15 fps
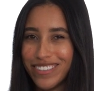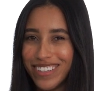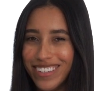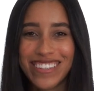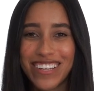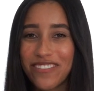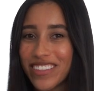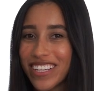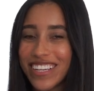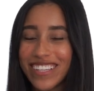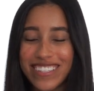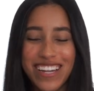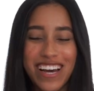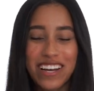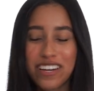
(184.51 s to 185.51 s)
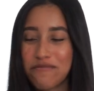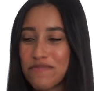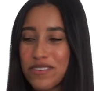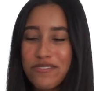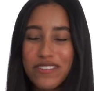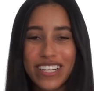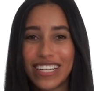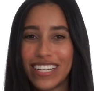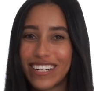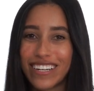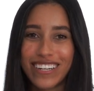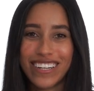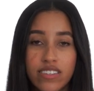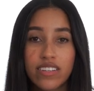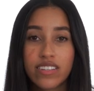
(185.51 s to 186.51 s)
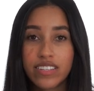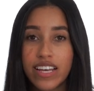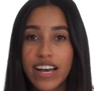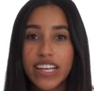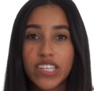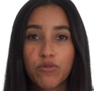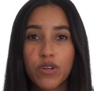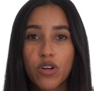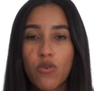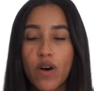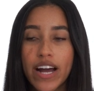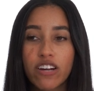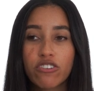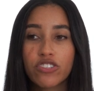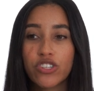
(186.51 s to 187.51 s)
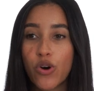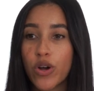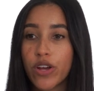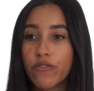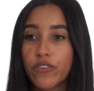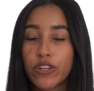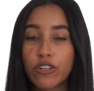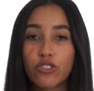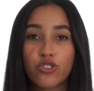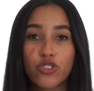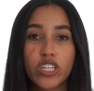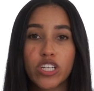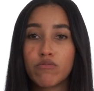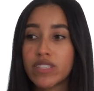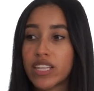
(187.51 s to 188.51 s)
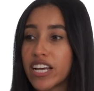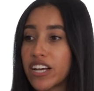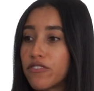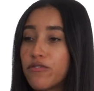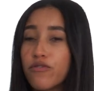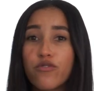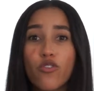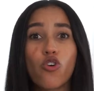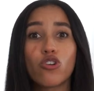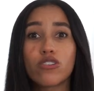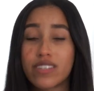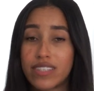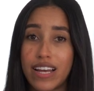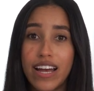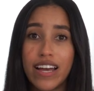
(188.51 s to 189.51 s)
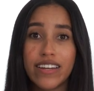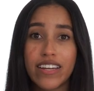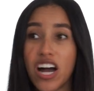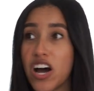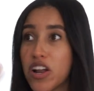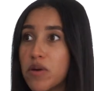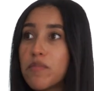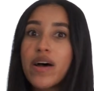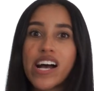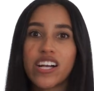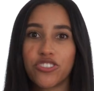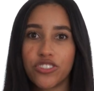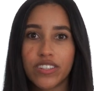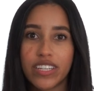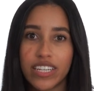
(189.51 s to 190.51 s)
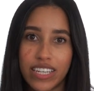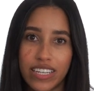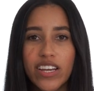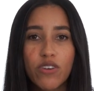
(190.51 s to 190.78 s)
Something is not computing here. Success requires going for your dreams like full send, unabashedly.